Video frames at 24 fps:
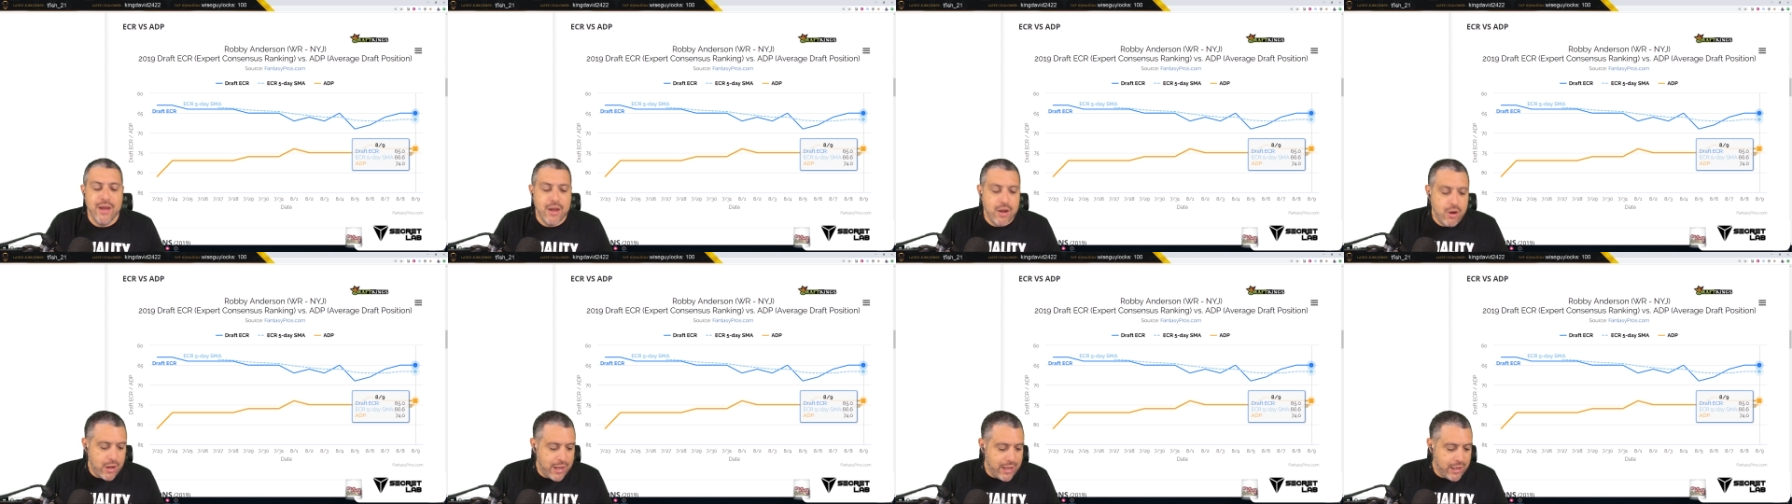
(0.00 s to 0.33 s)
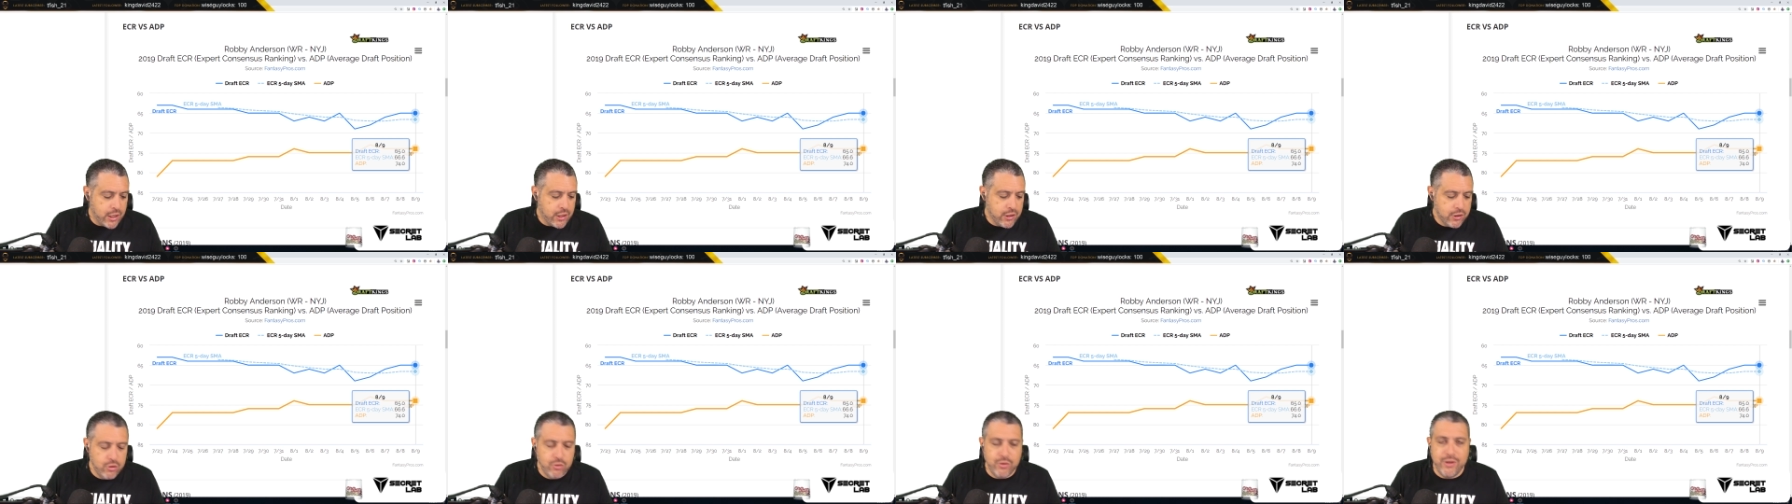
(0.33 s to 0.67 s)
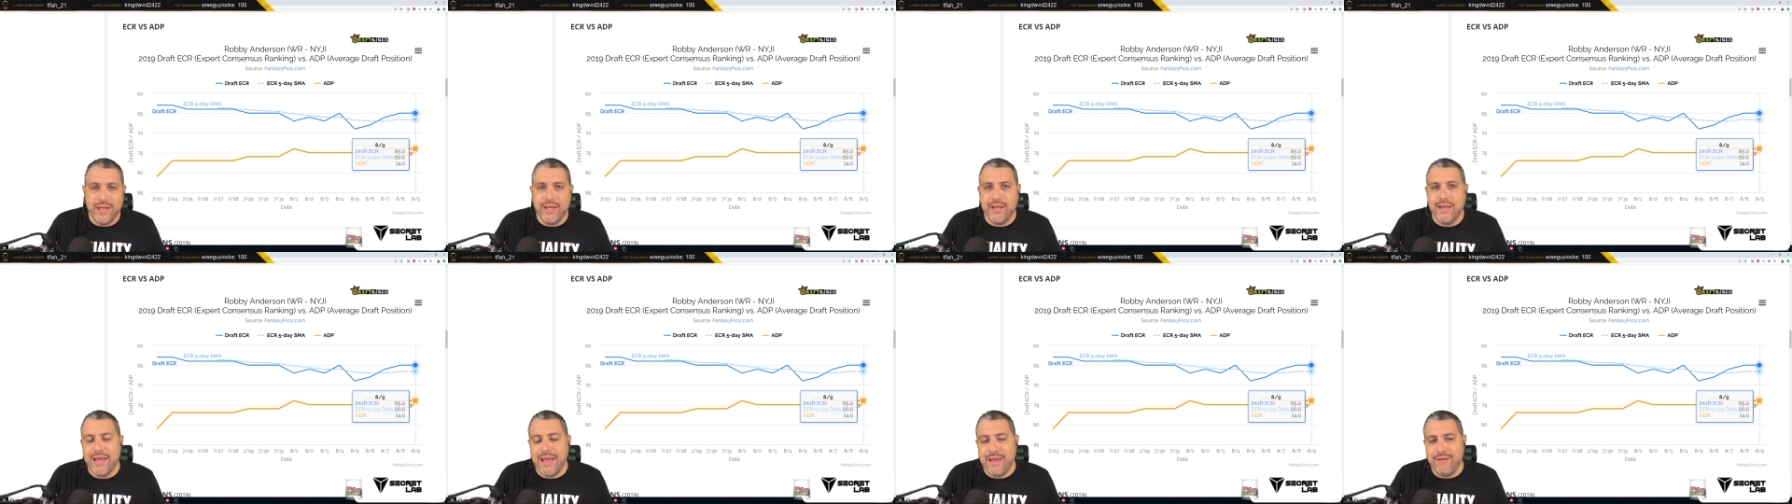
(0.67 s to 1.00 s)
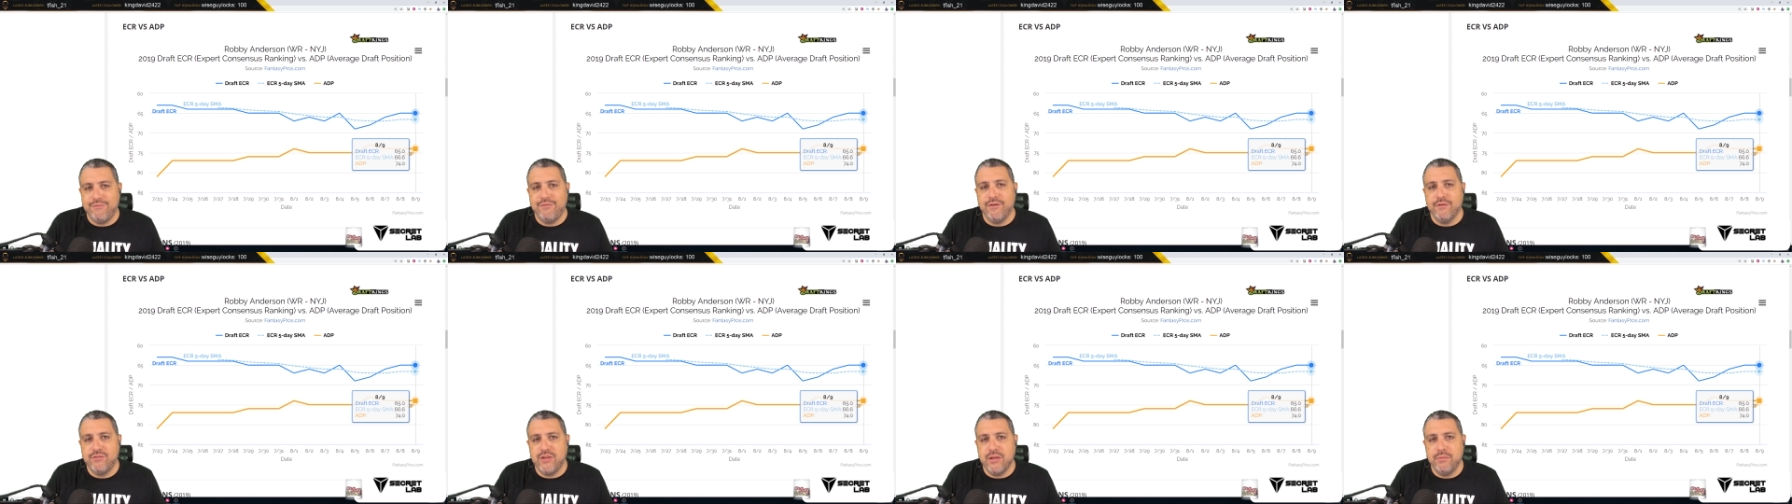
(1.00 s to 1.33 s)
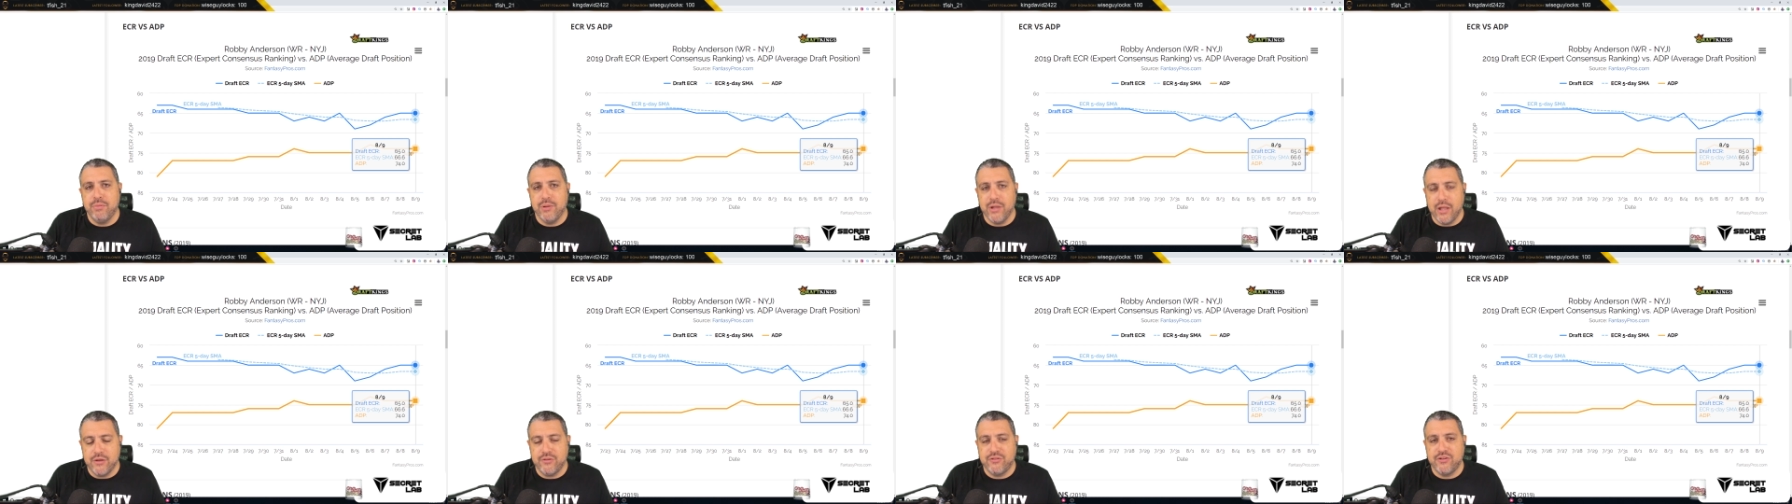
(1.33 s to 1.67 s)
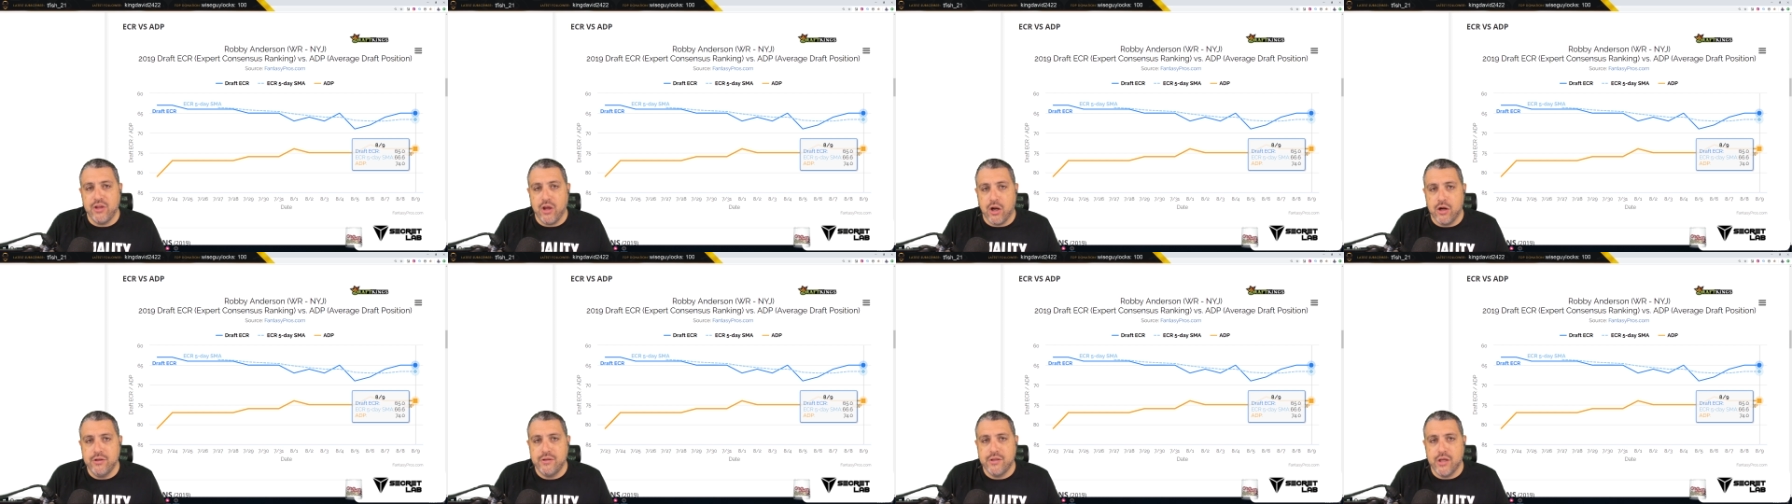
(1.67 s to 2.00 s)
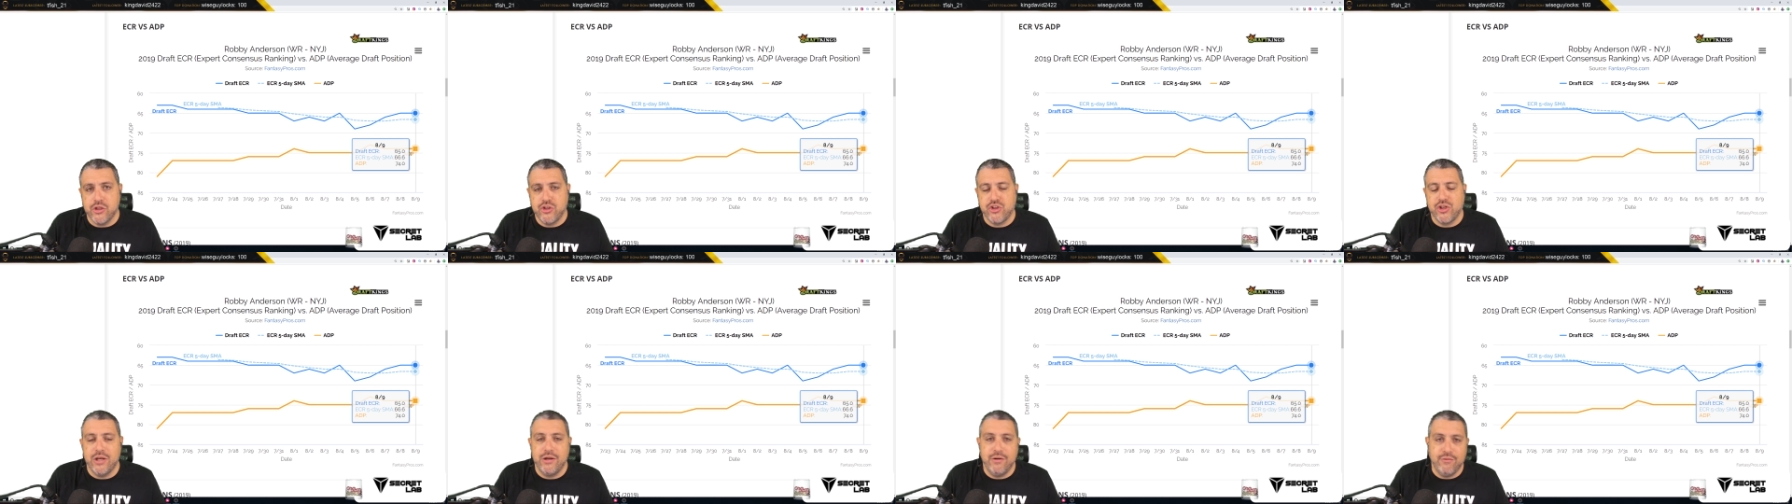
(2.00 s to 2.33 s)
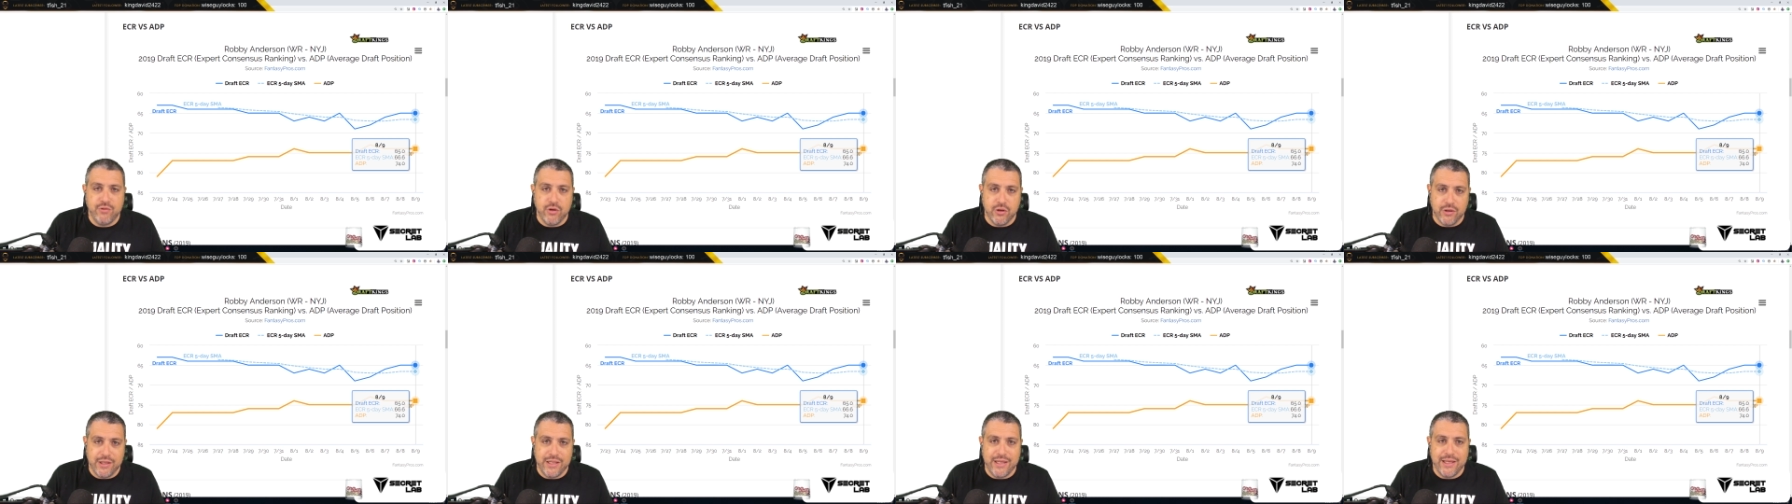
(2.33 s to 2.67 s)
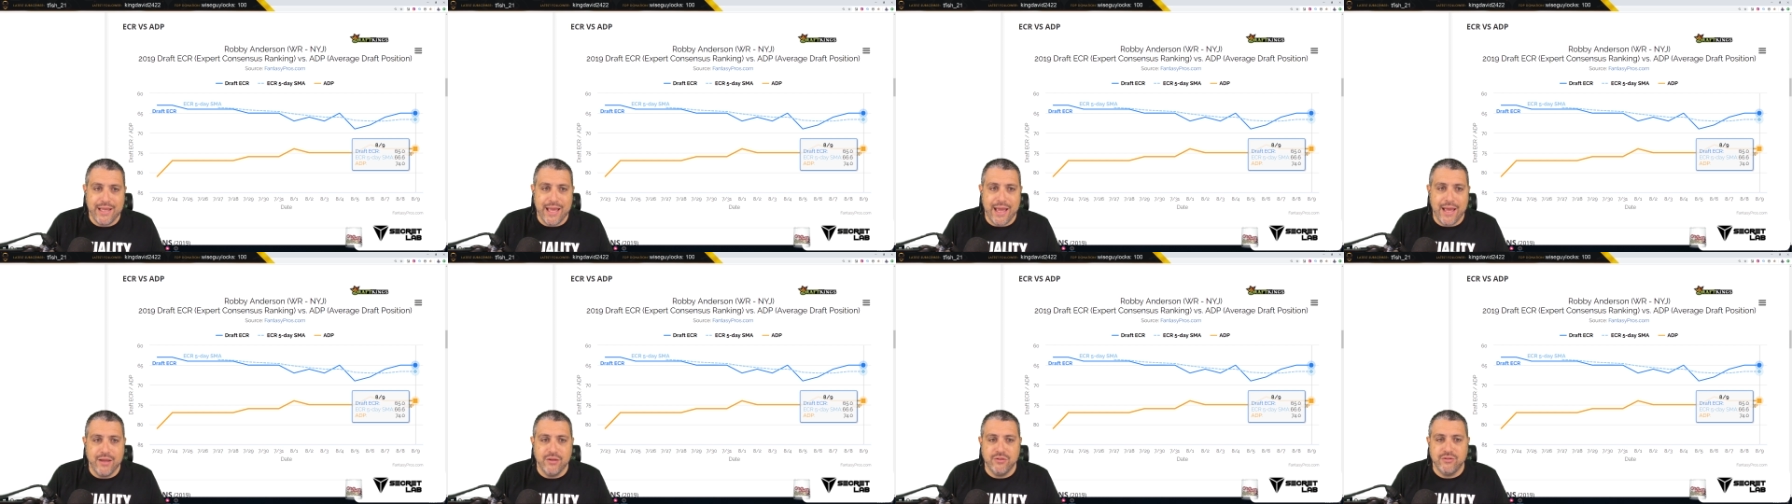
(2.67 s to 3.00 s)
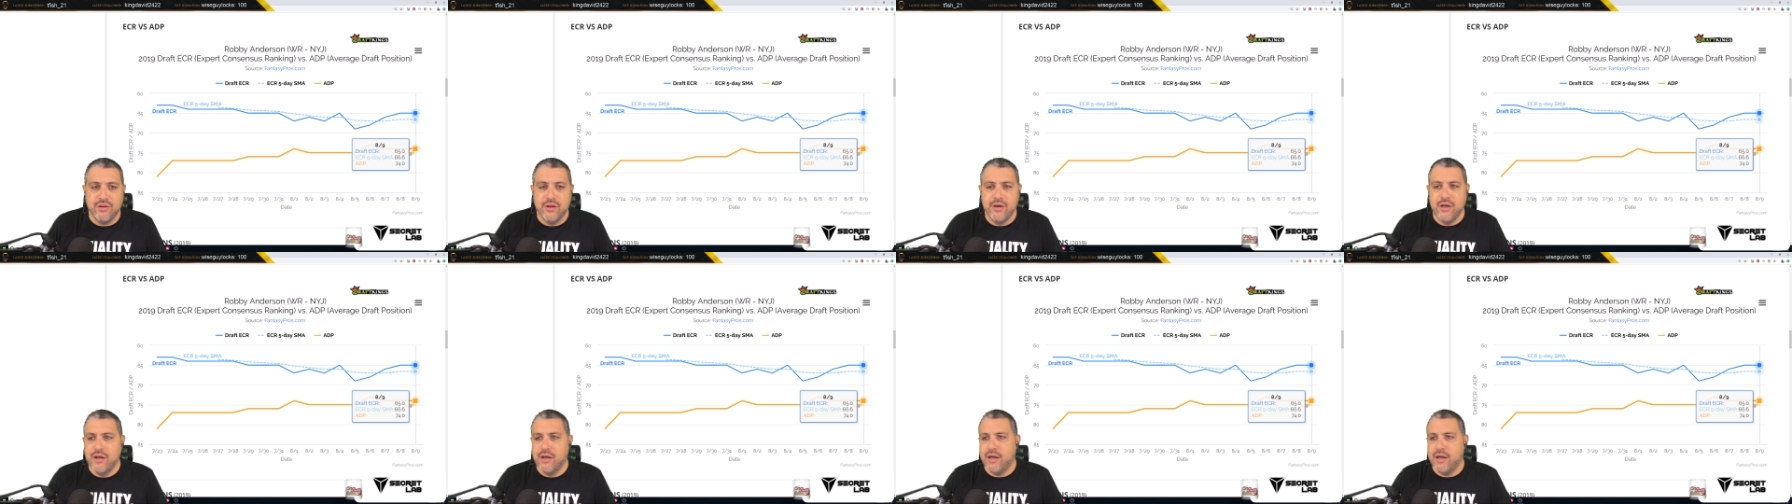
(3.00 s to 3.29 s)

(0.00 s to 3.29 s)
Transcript: including a 50 plus yard touchdown if your league has